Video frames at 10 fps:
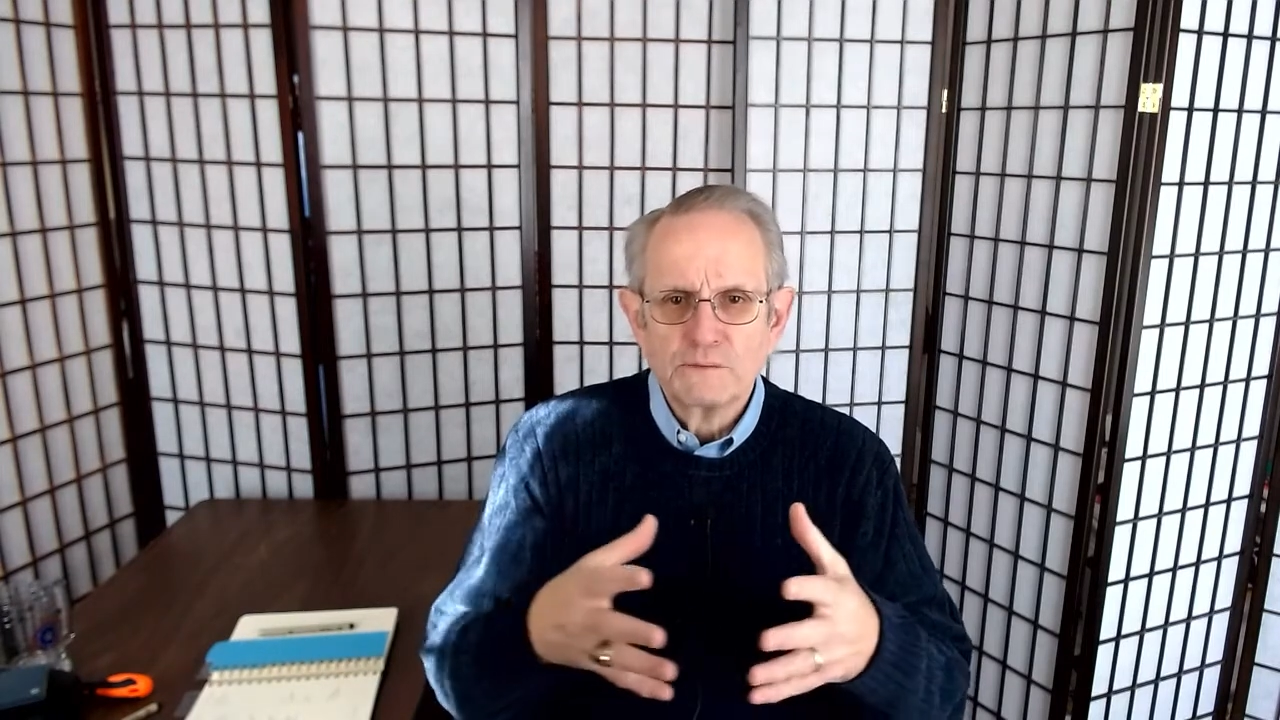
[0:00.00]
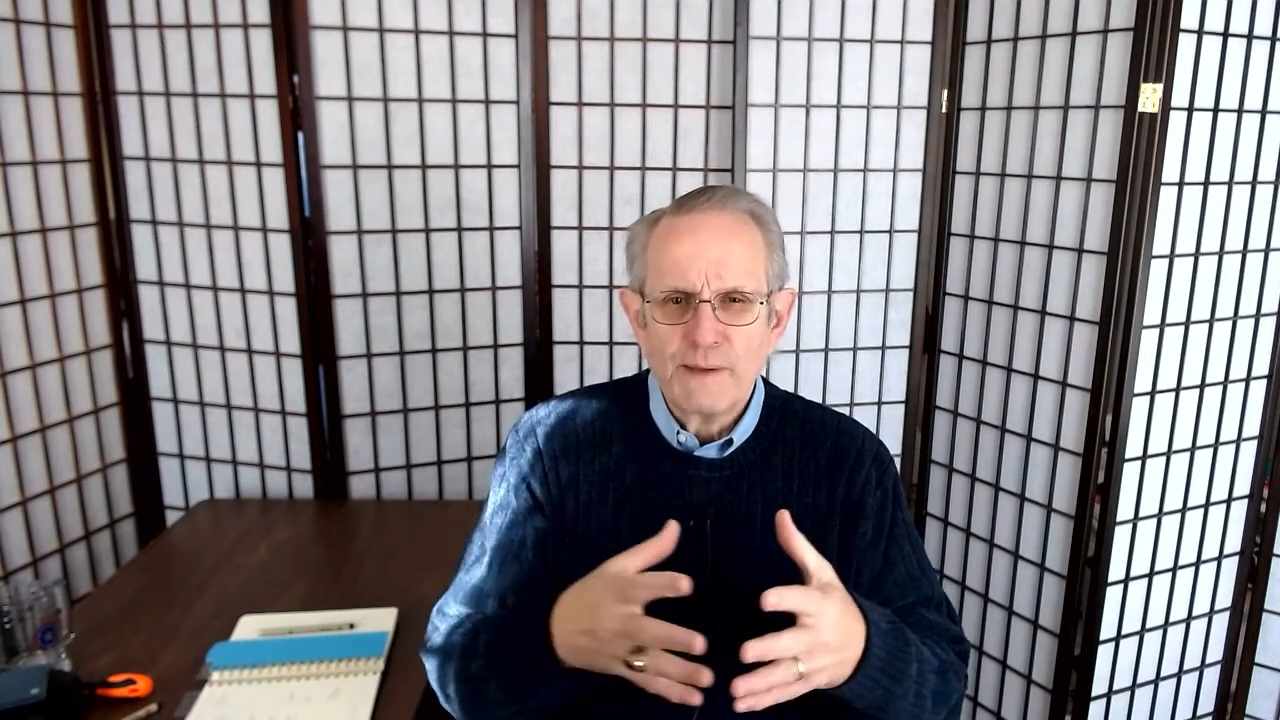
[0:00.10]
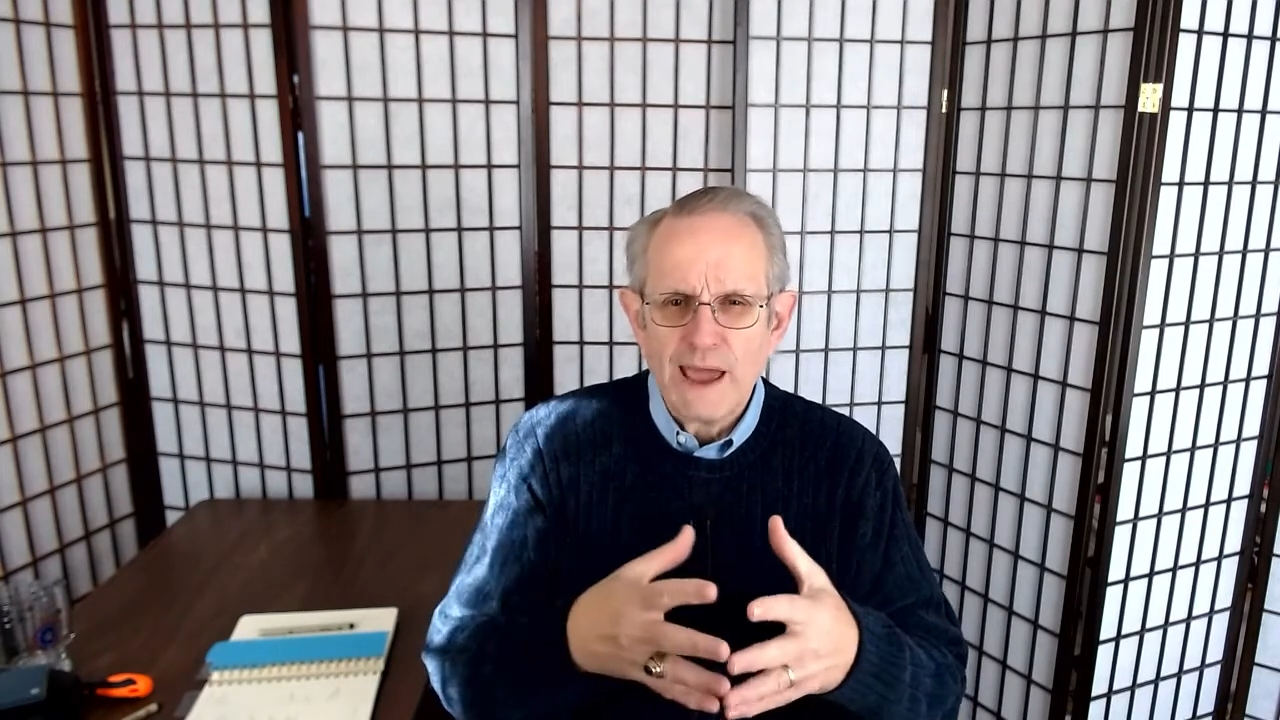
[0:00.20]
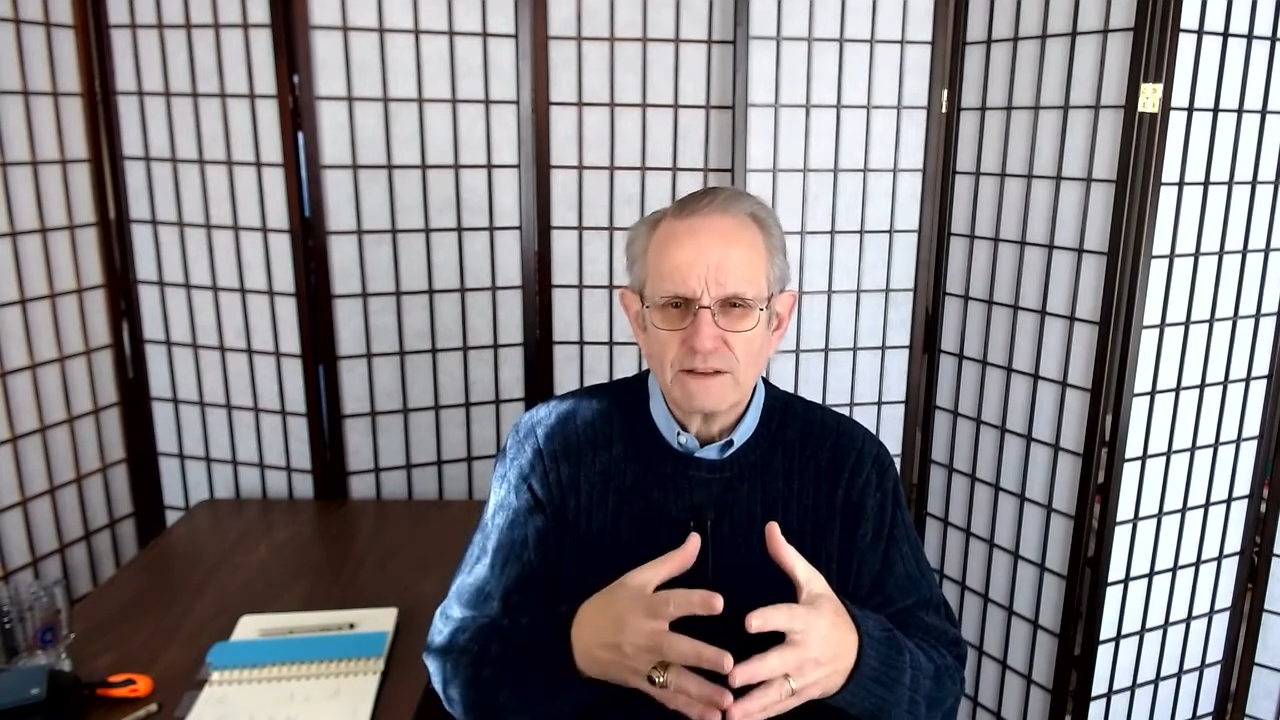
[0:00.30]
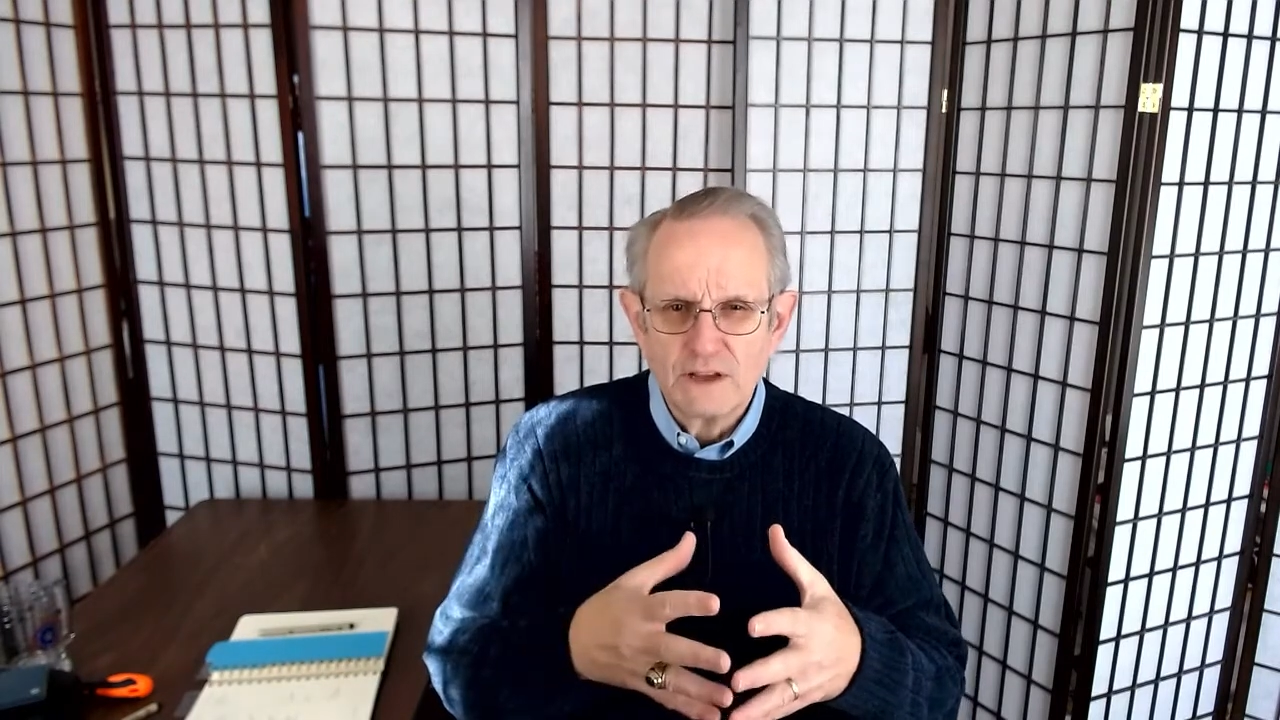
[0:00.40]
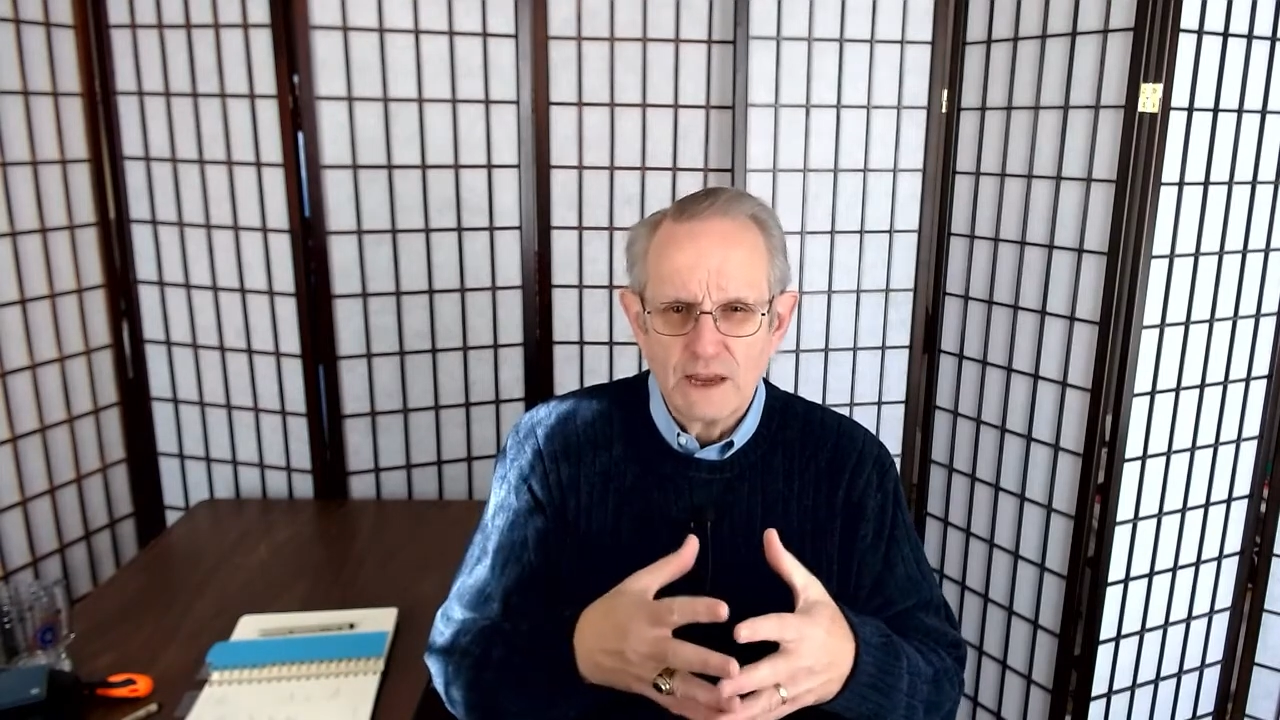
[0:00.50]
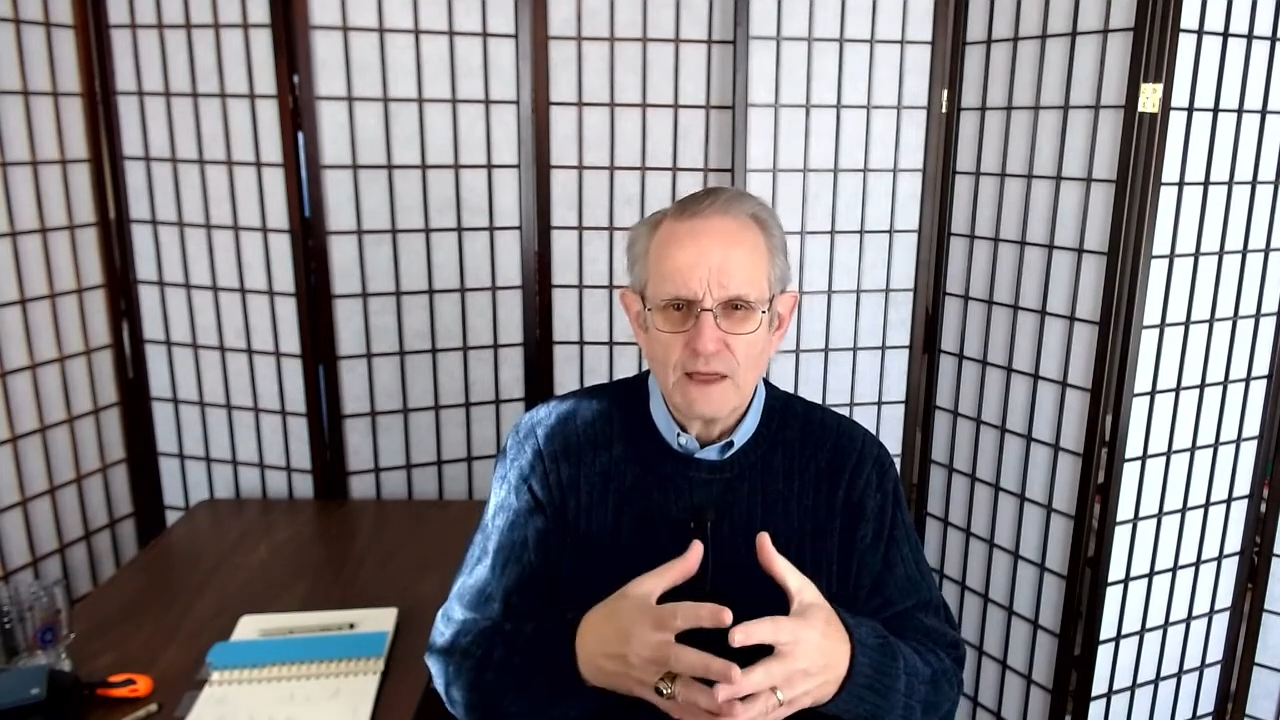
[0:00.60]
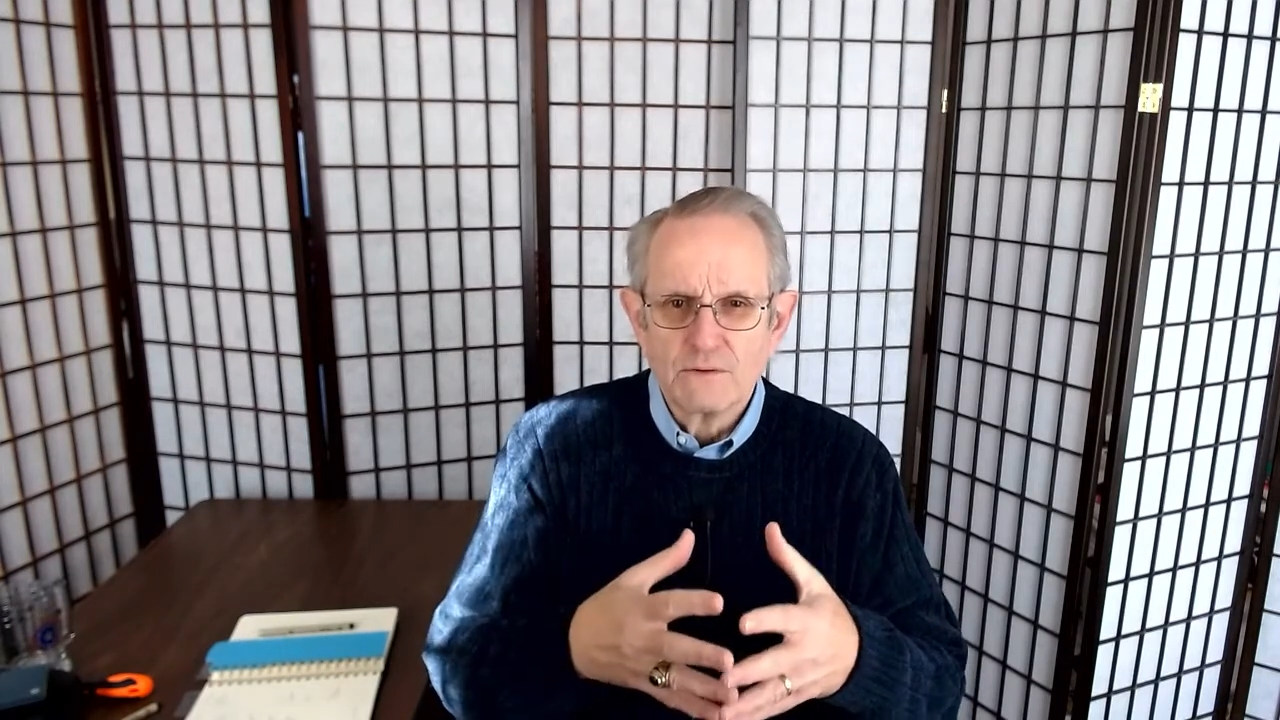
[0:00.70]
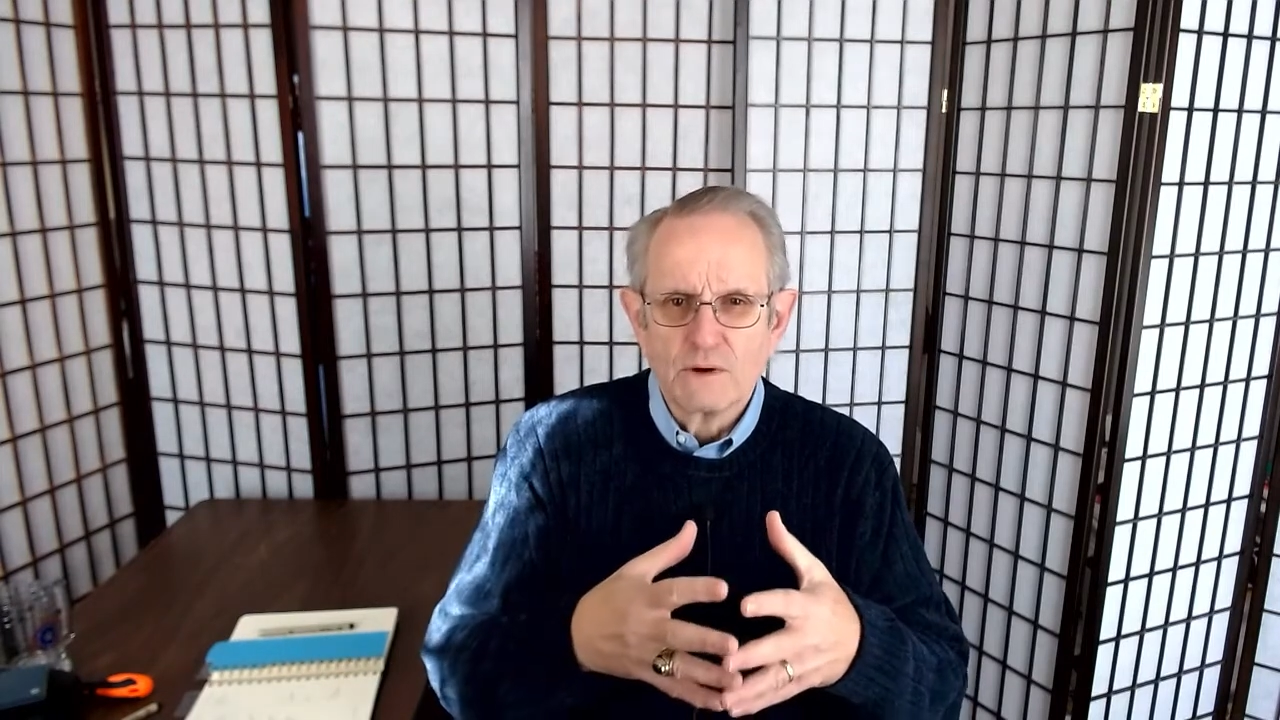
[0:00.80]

back together